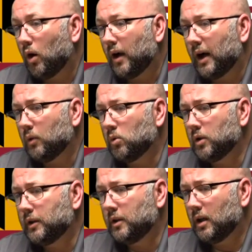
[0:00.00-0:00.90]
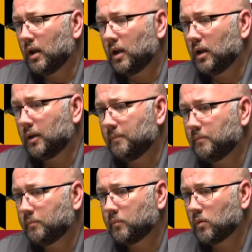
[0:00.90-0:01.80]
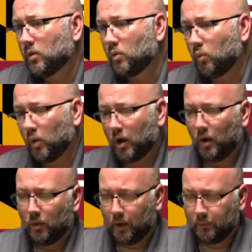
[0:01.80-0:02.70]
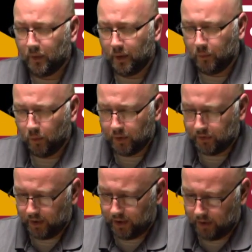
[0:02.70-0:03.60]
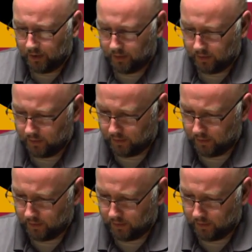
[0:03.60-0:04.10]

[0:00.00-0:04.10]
Well, I would I want to see